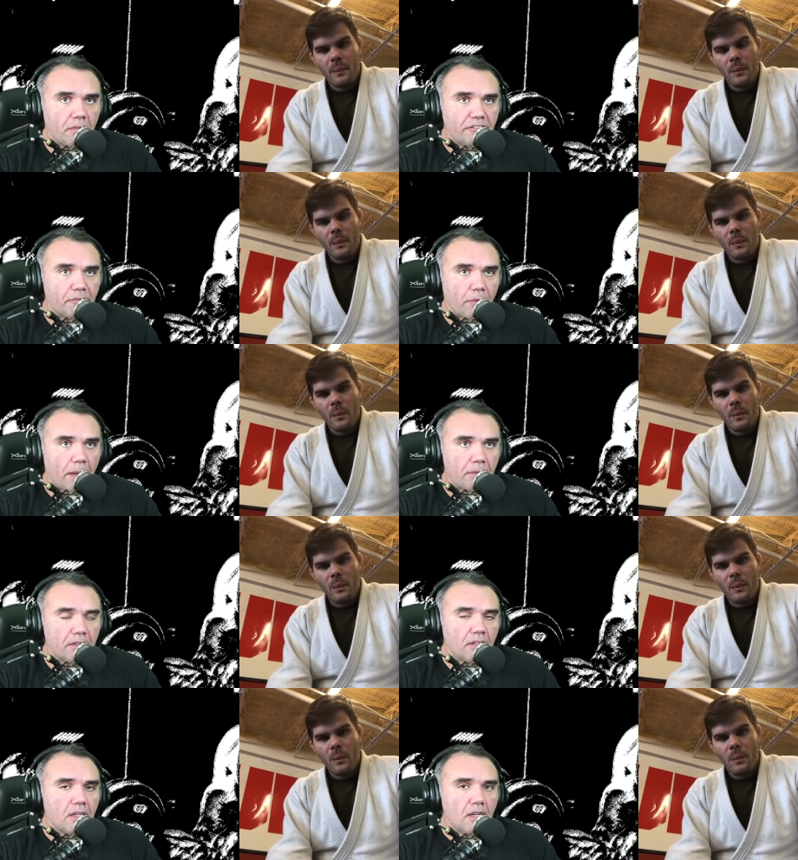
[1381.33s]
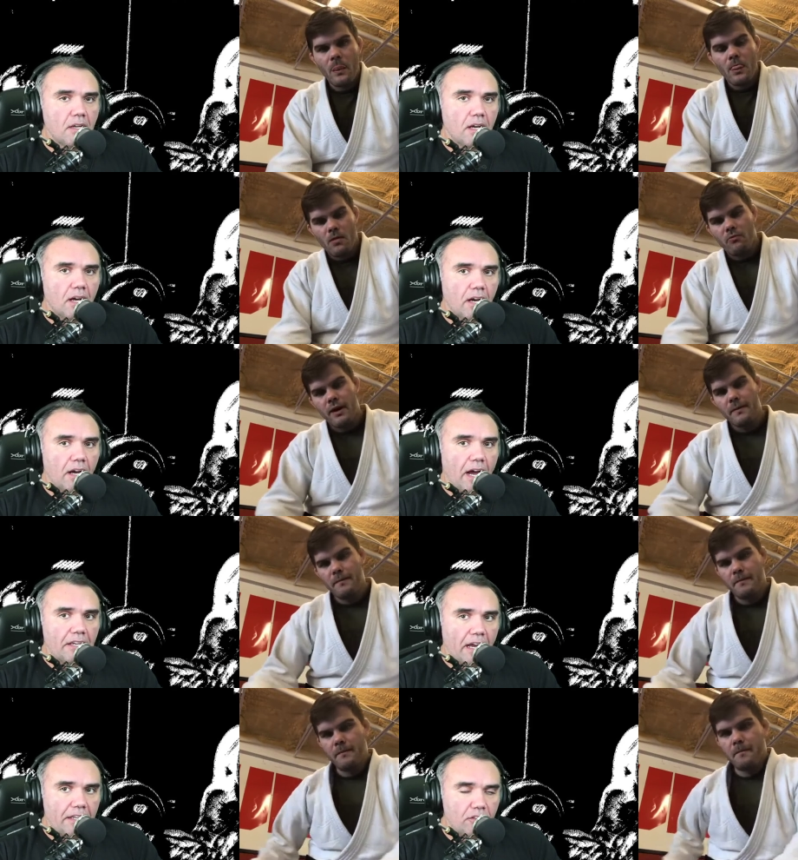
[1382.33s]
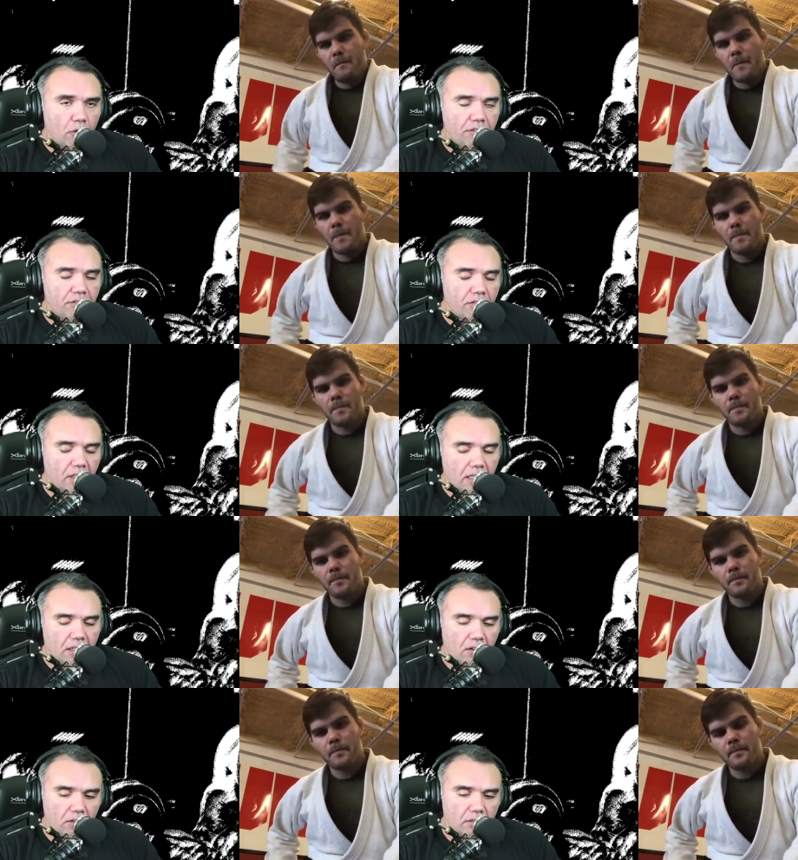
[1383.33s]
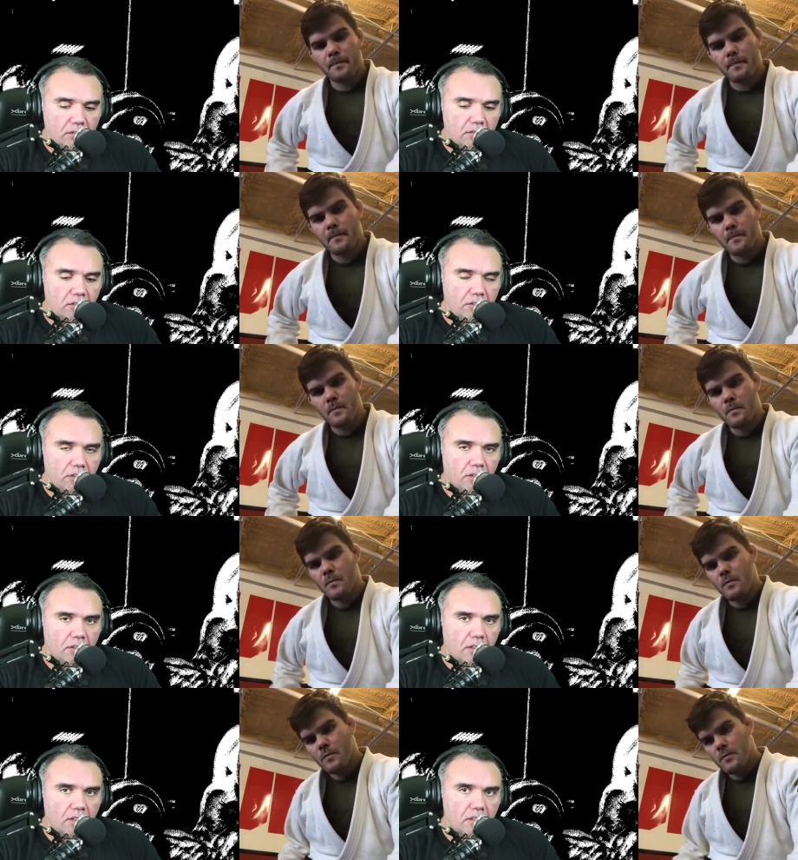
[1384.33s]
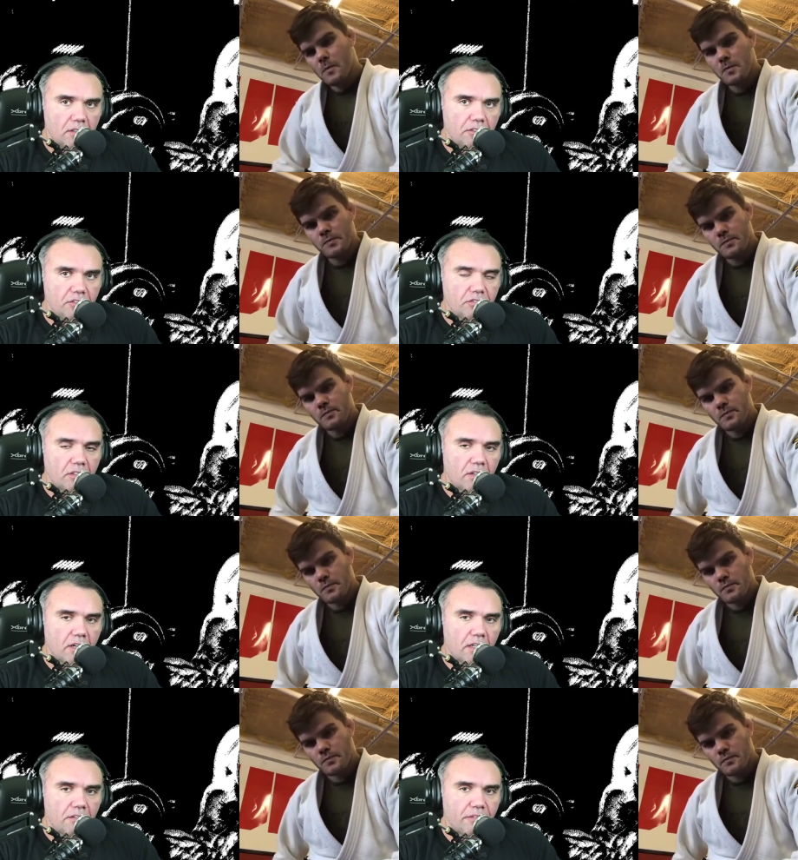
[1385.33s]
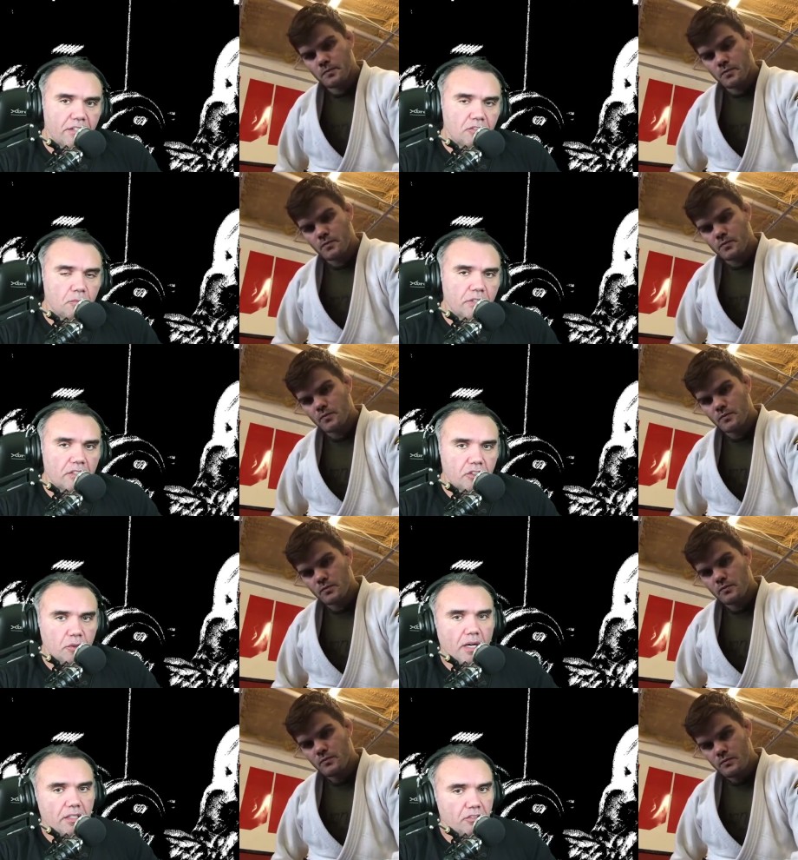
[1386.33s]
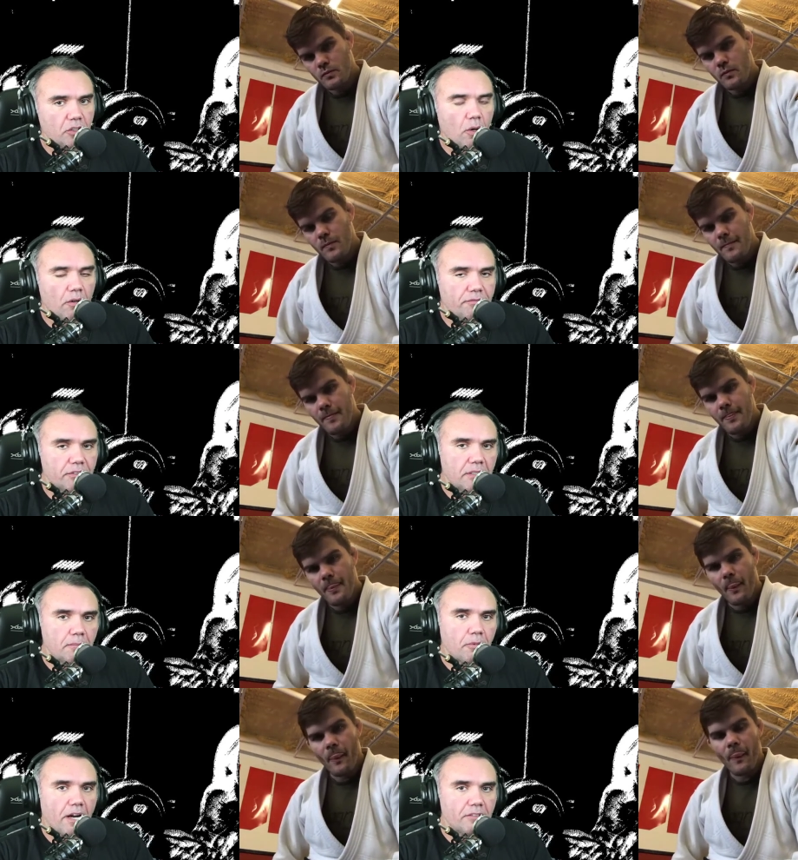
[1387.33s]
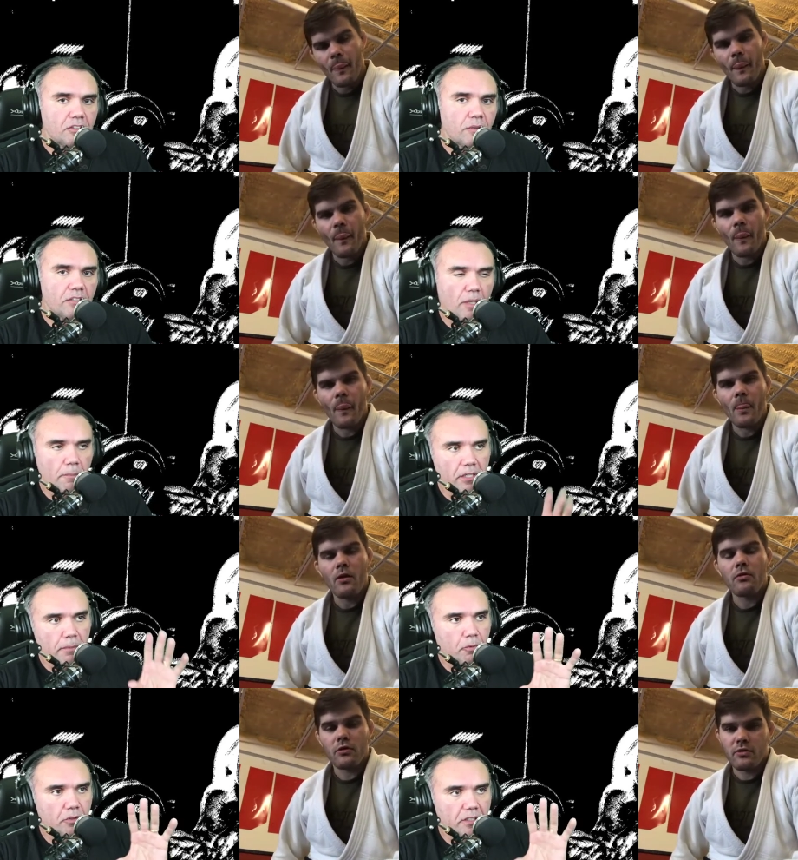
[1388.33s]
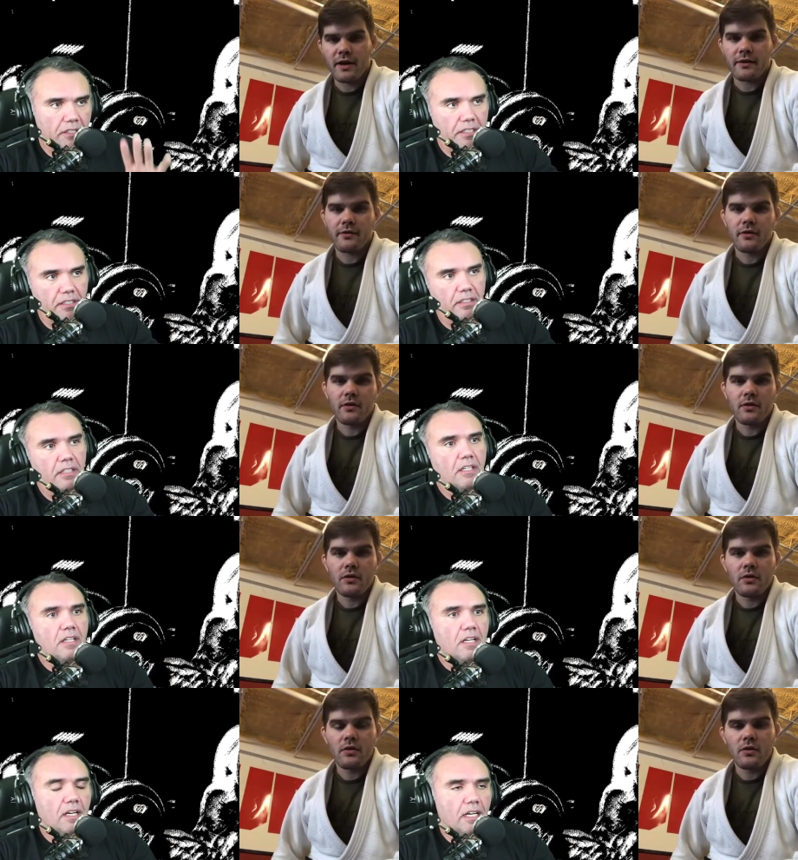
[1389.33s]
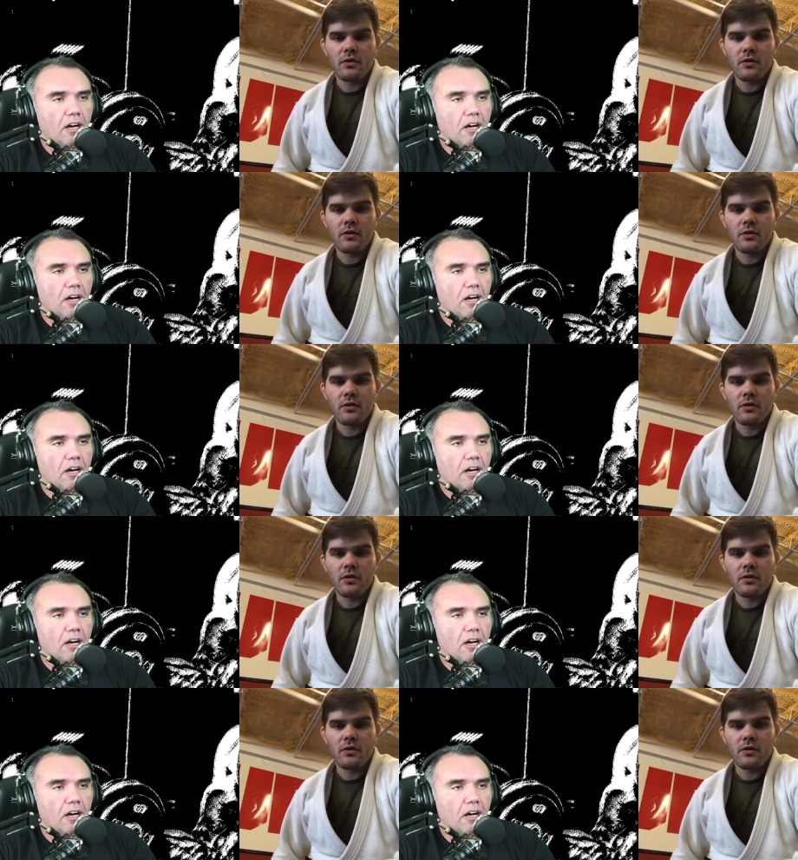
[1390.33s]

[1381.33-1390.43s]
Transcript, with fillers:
Speaker 1: prepping. Uh, right. I I noticed uh, on on your Instagram and Facebook that you are still offering privates, right? So I'm gonna put Correct. here uh, all the